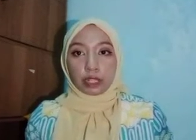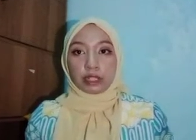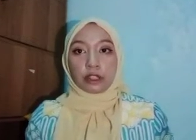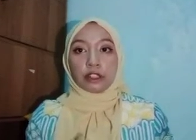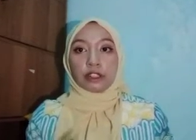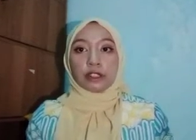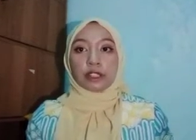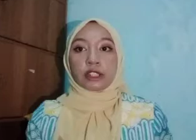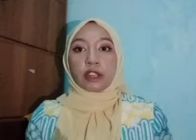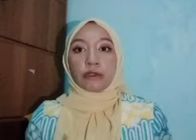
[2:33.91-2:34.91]
concern
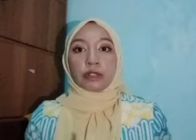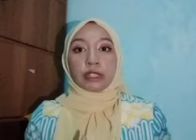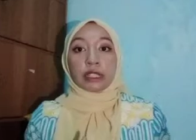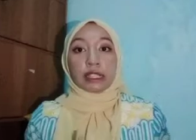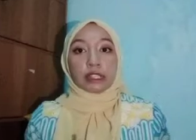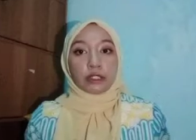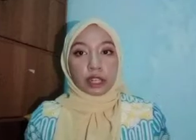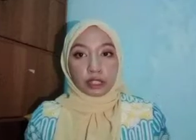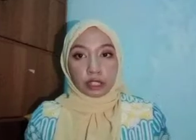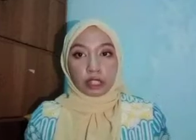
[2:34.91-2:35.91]
over the
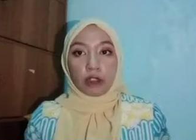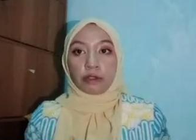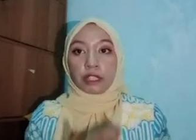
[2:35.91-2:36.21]
instruction of the